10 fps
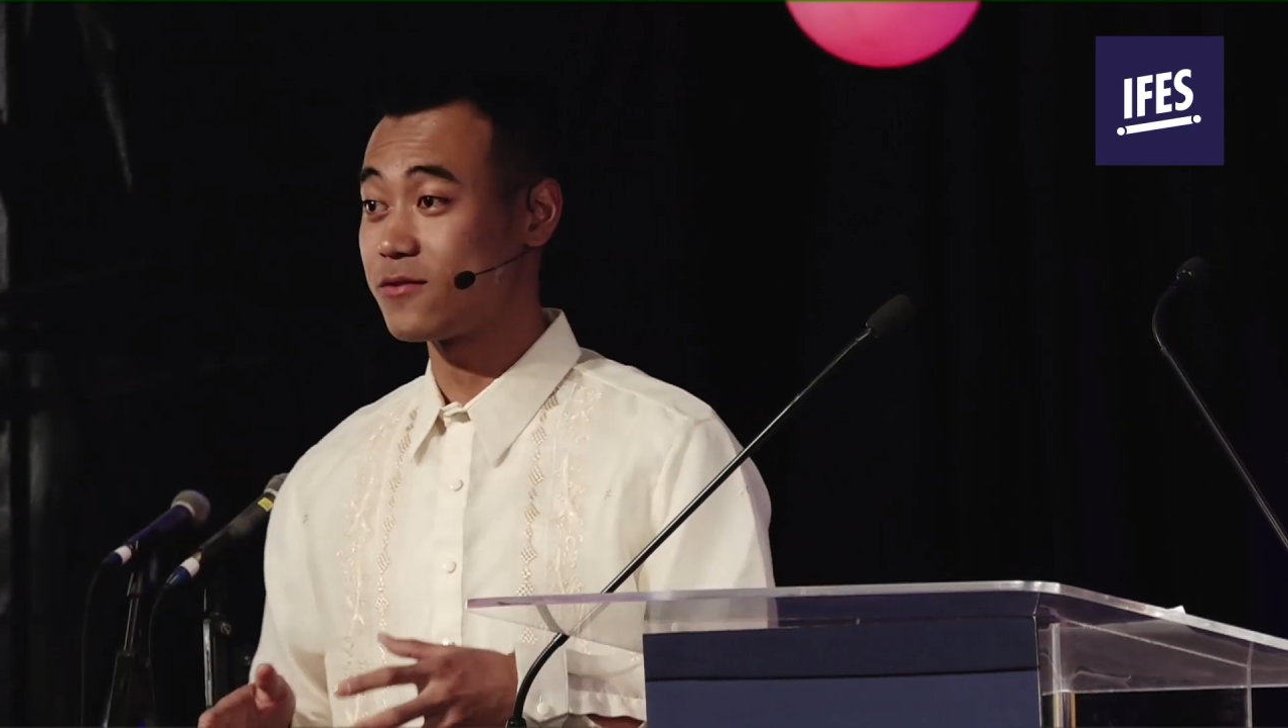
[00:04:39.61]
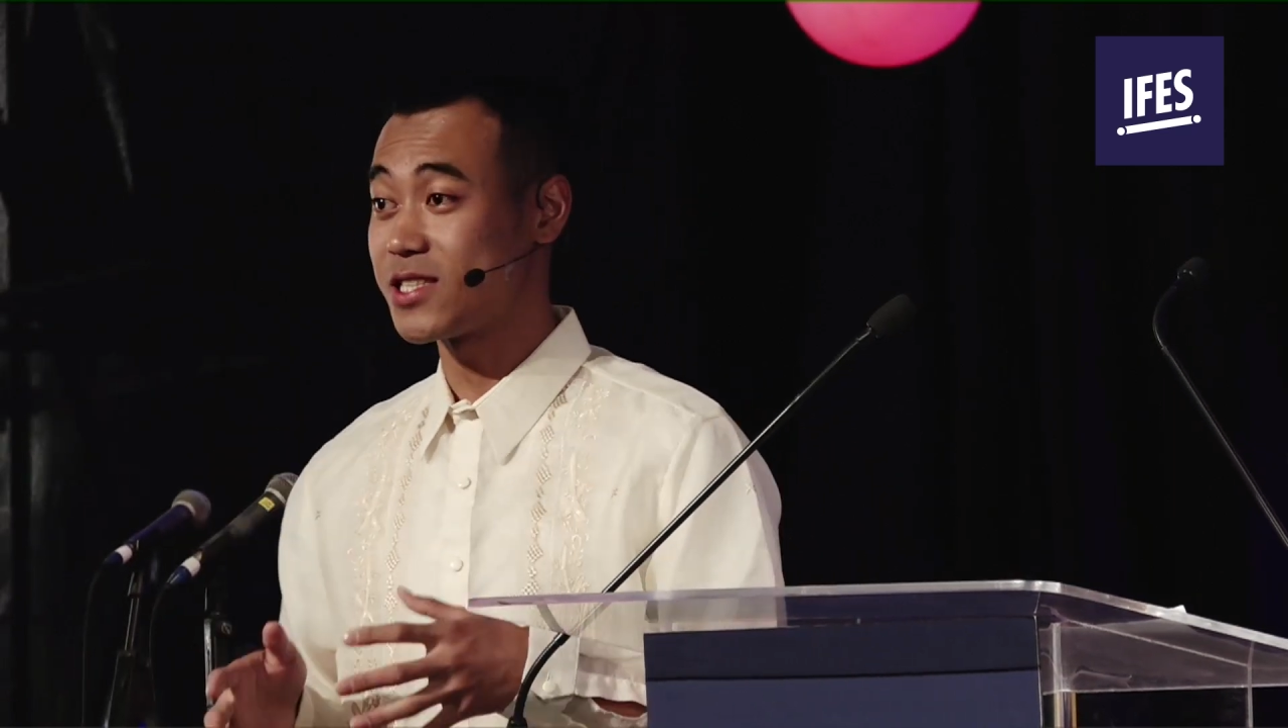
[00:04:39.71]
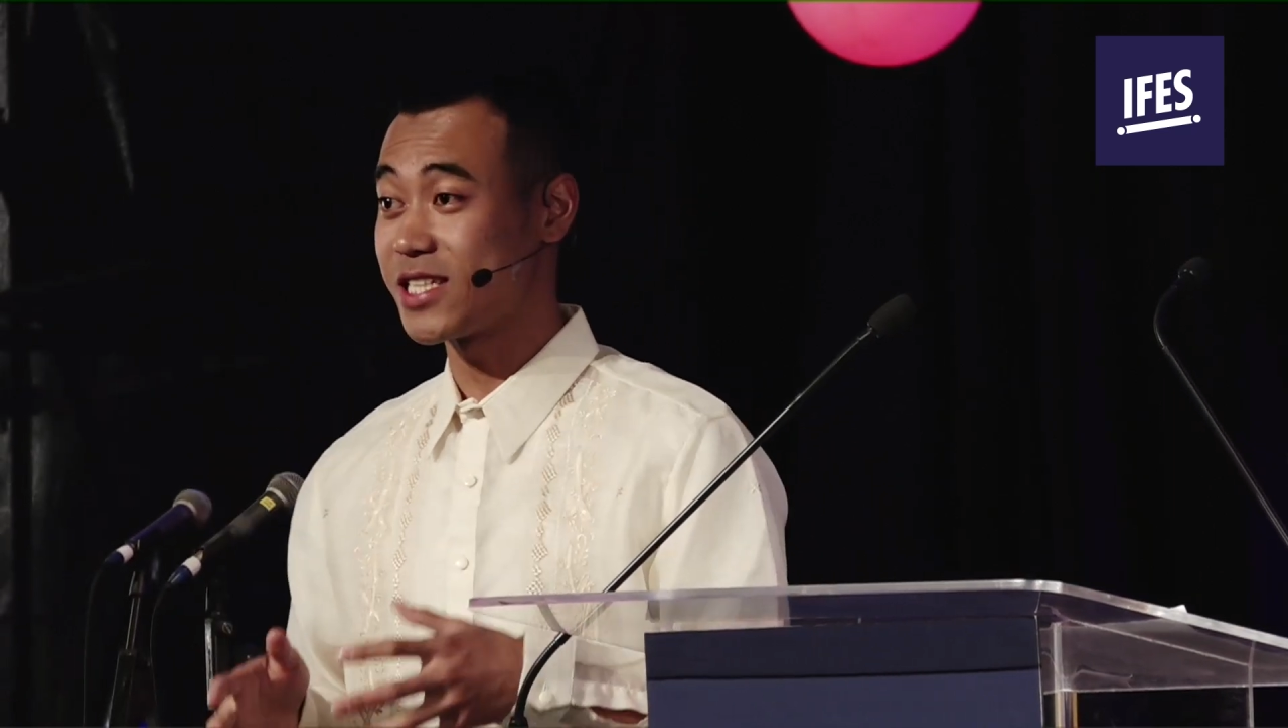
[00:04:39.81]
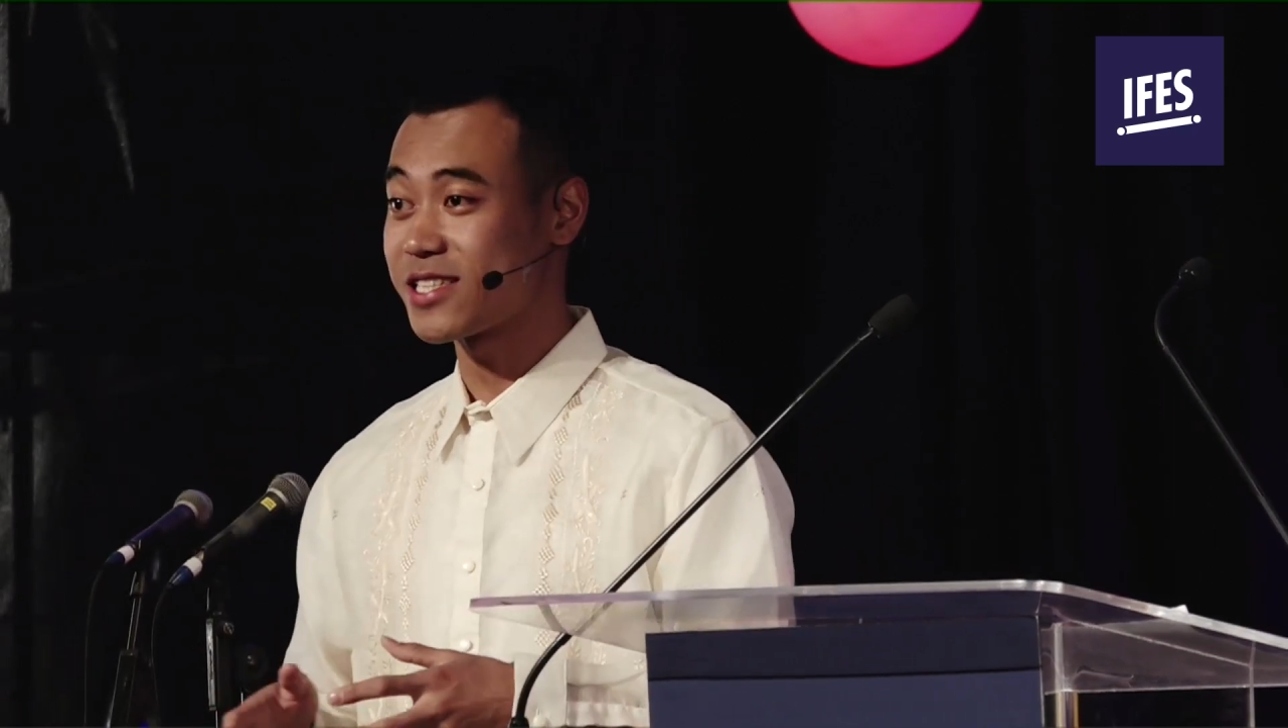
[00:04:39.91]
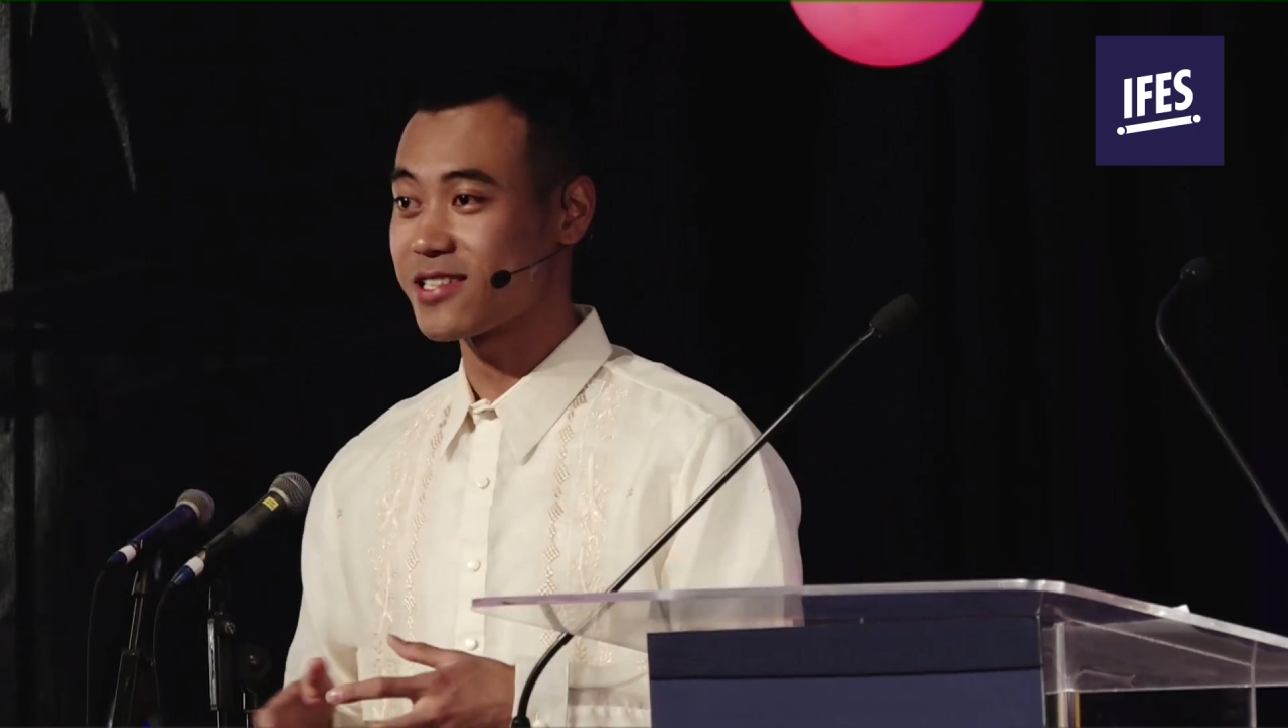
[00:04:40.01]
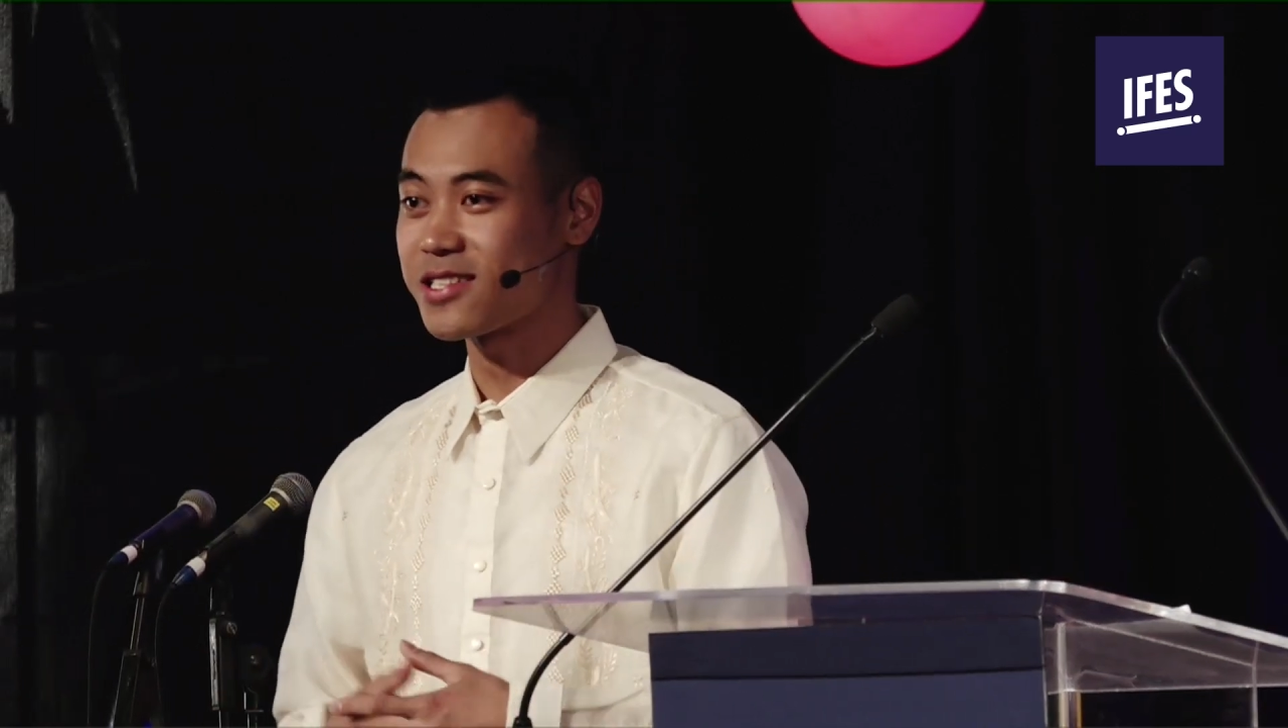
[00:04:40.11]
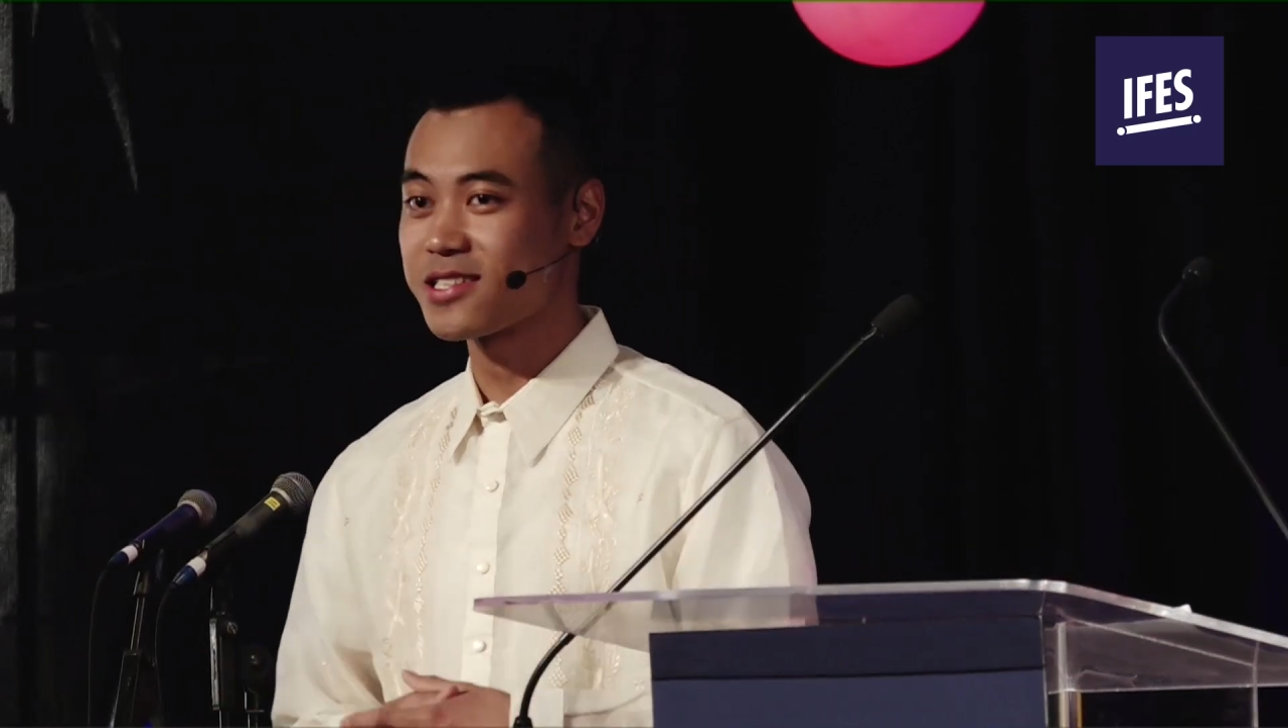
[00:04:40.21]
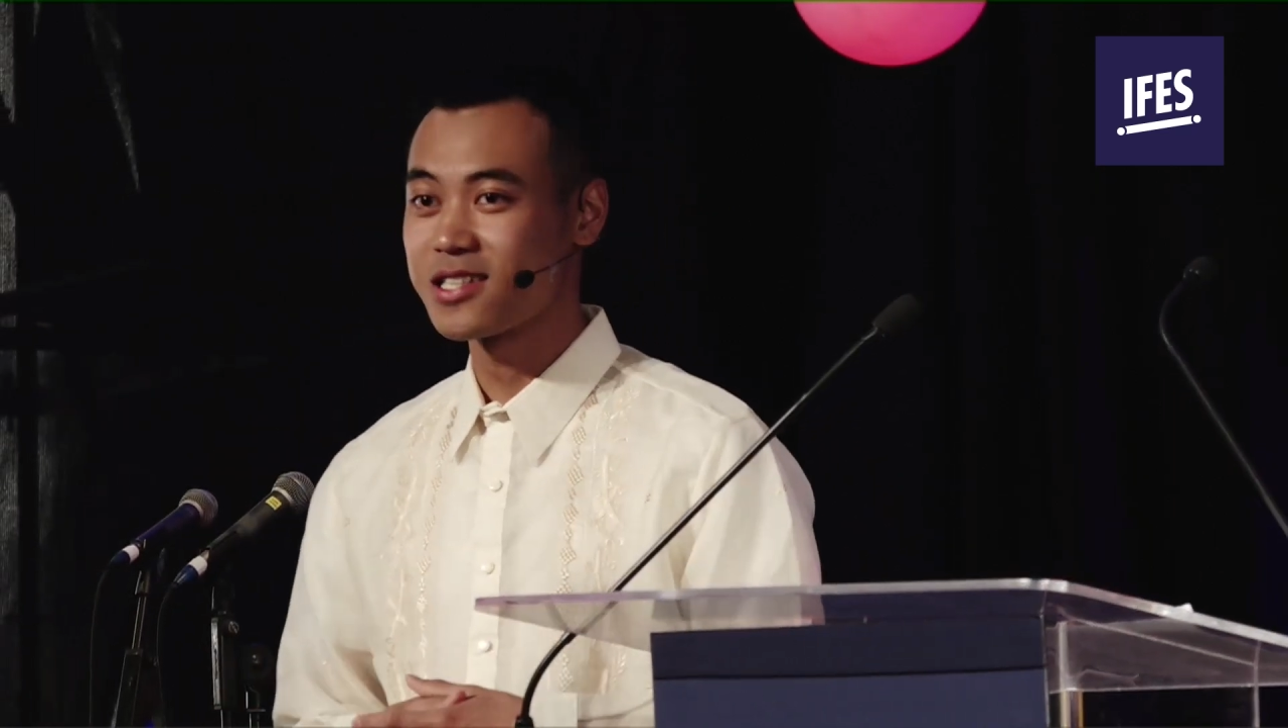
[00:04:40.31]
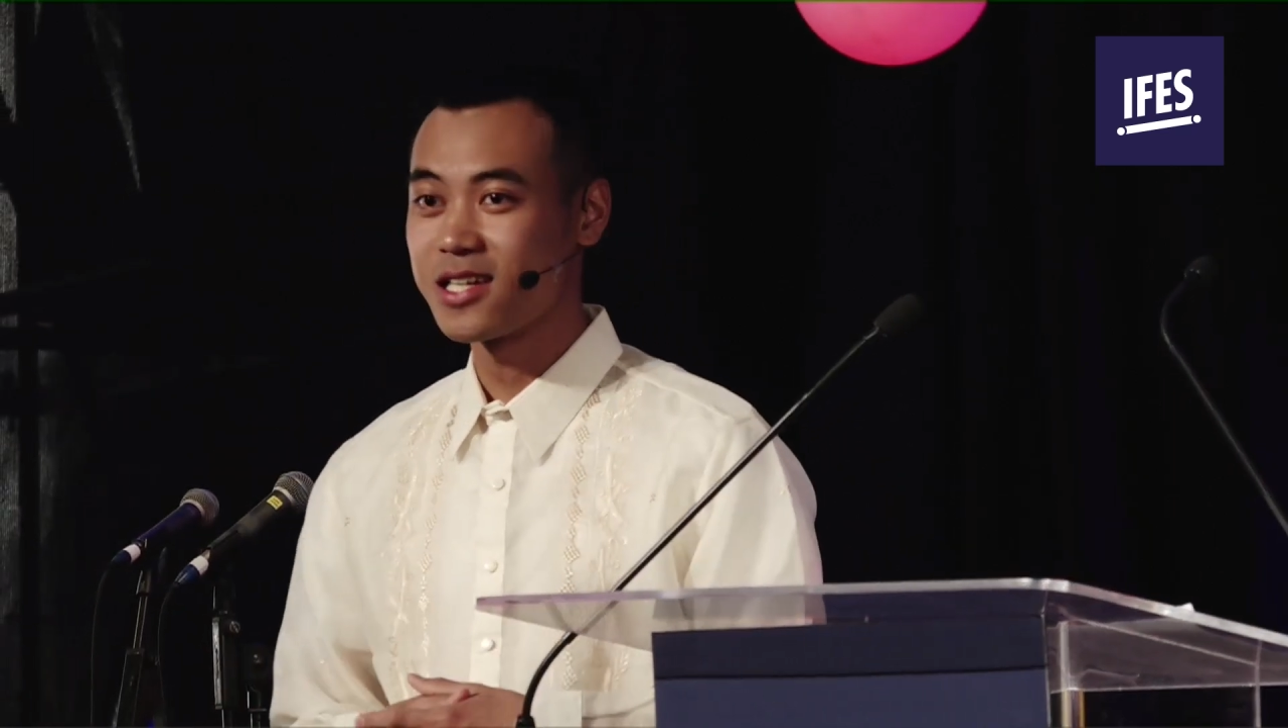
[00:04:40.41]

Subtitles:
Jesus.